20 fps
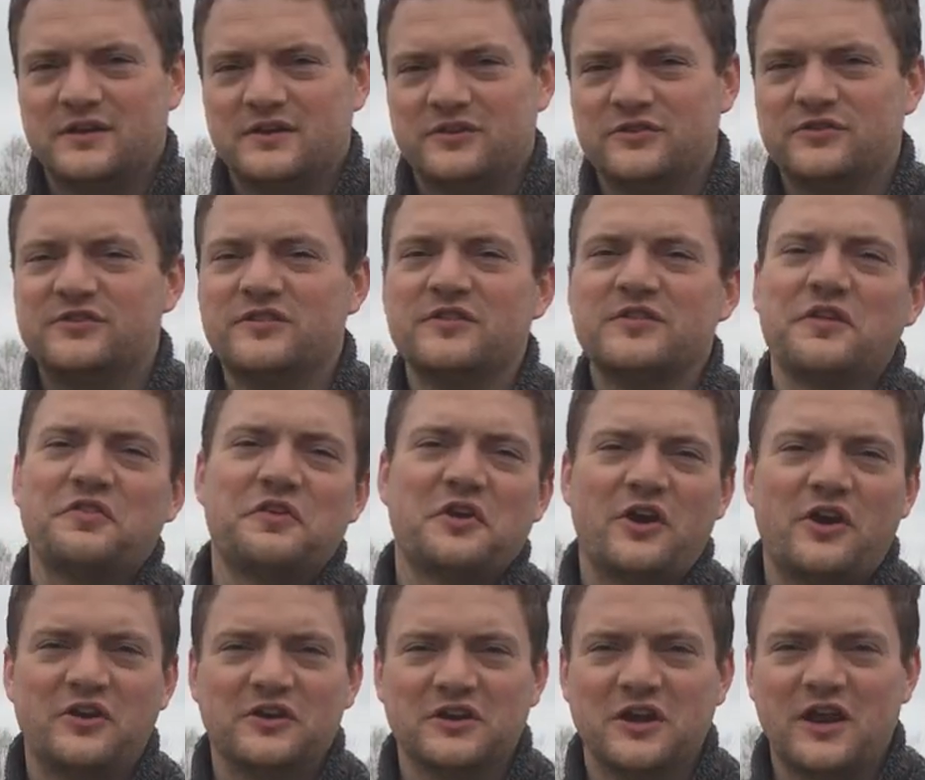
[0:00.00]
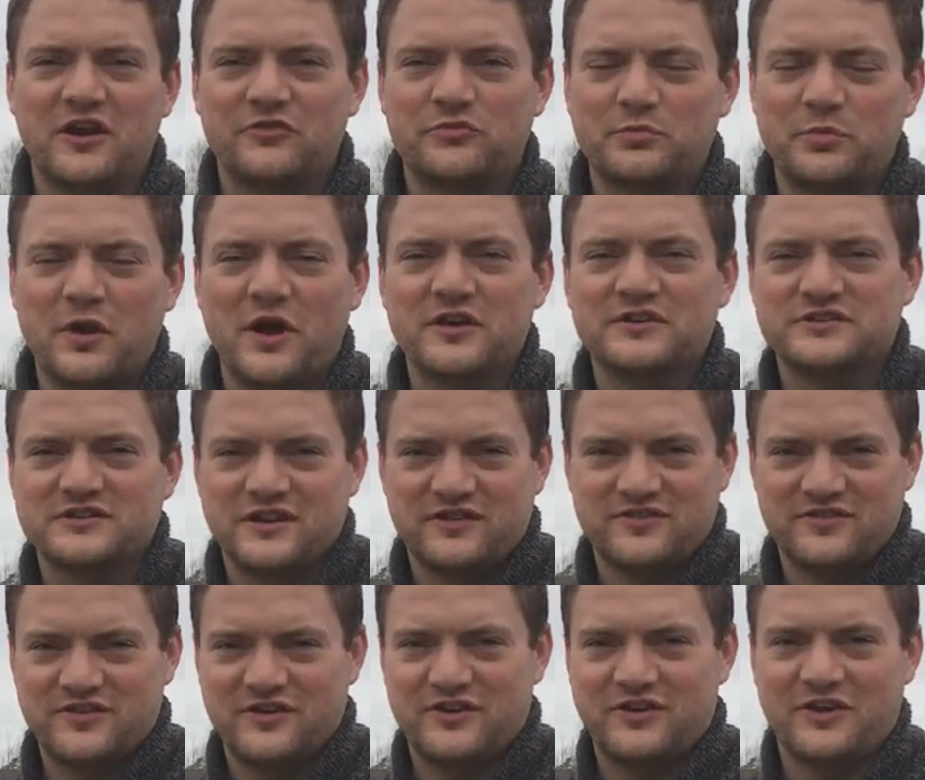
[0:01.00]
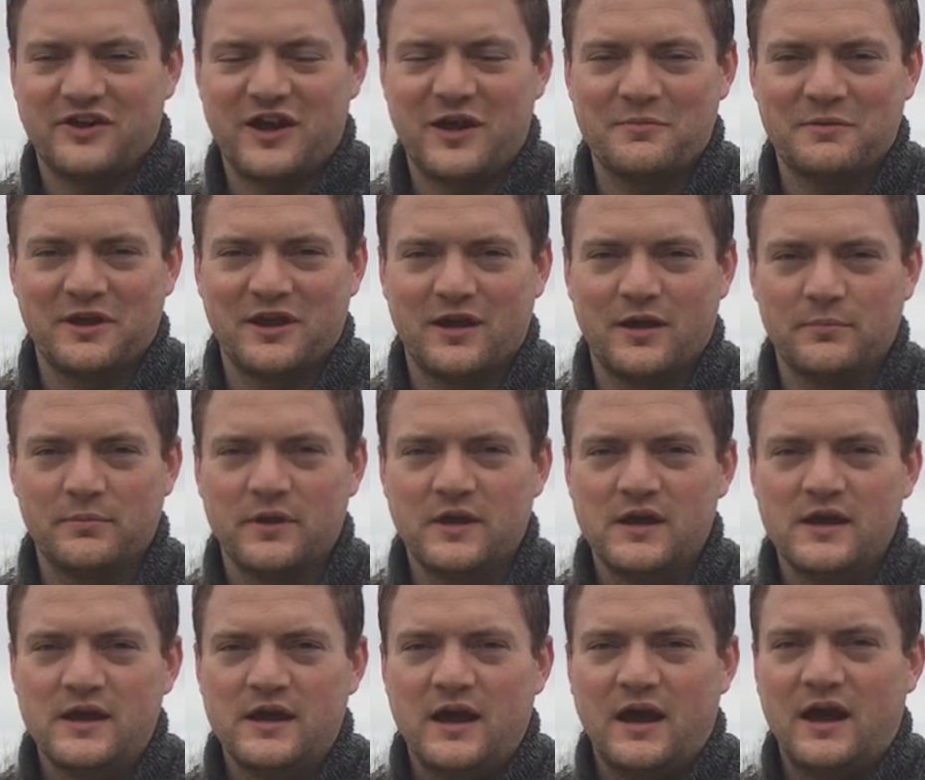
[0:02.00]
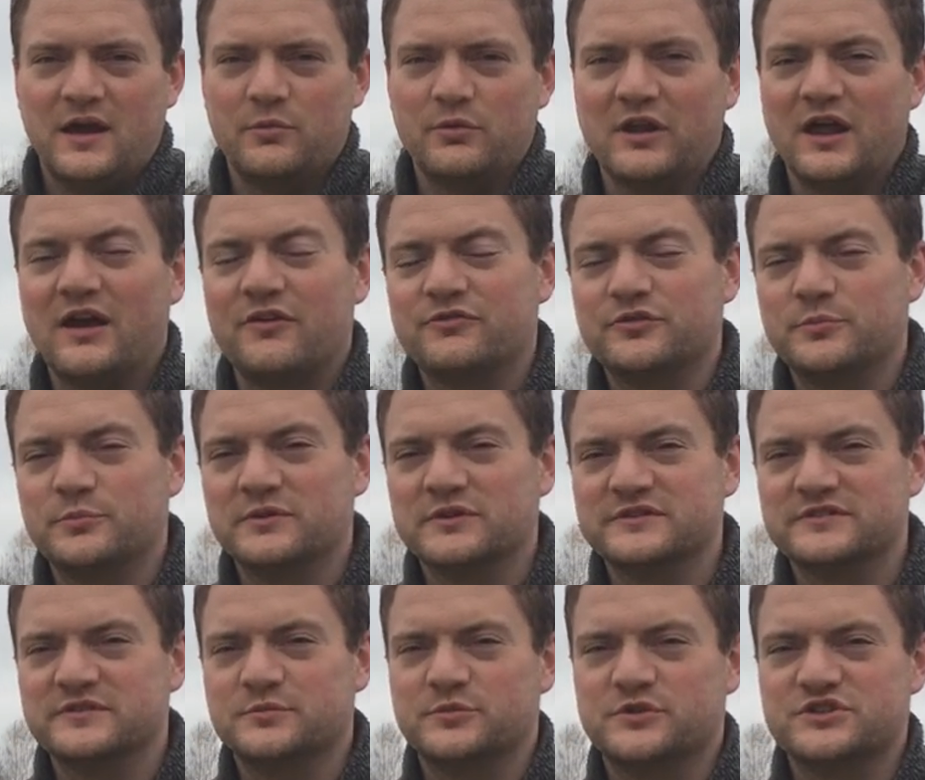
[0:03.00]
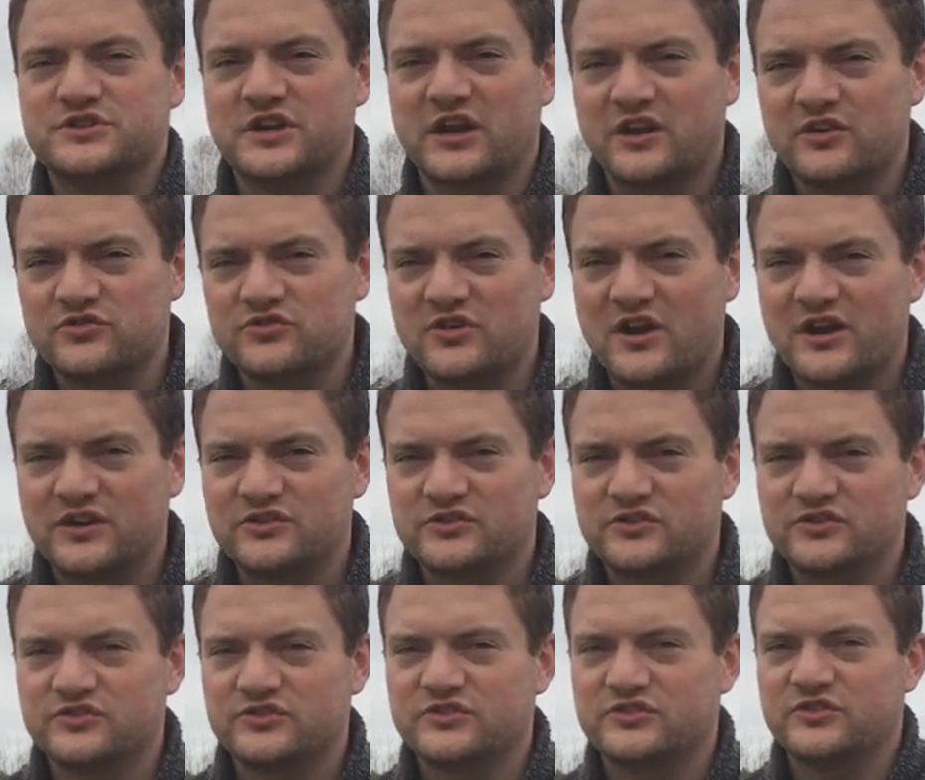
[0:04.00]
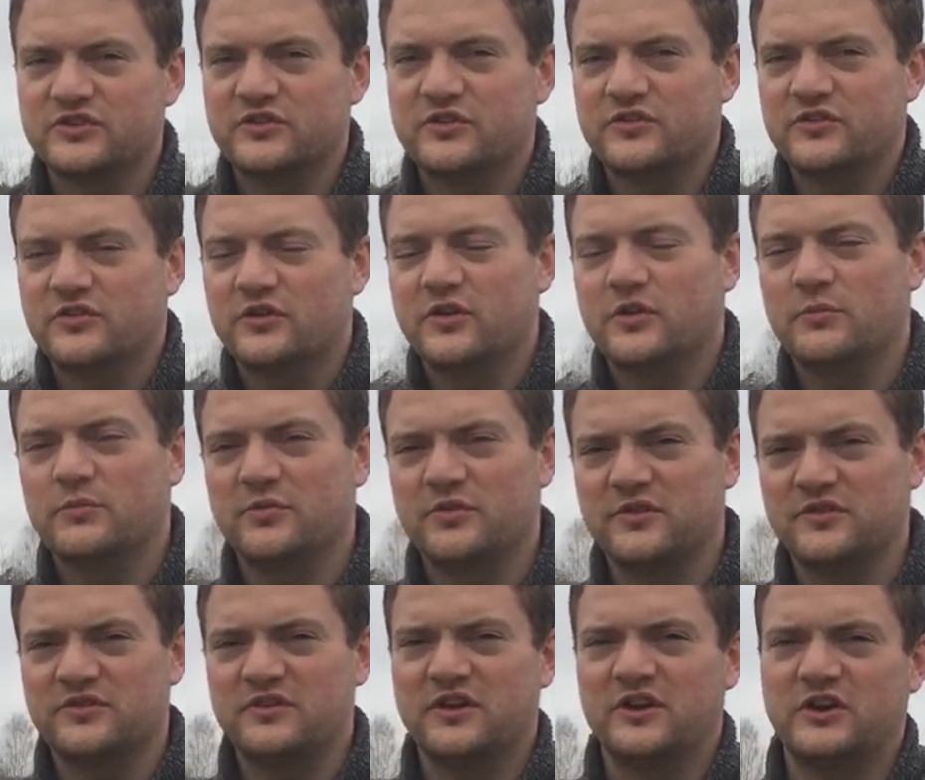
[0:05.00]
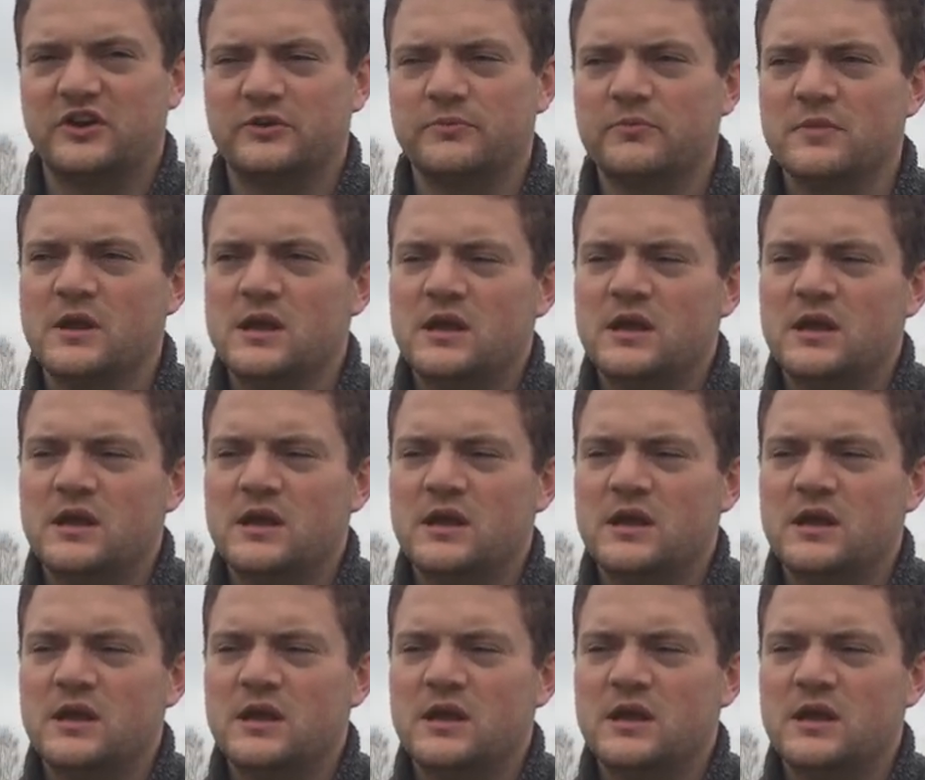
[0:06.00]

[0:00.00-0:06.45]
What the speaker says: You see that there are a lot of projects that are coming up. I will have to build some more chicken tractors this year.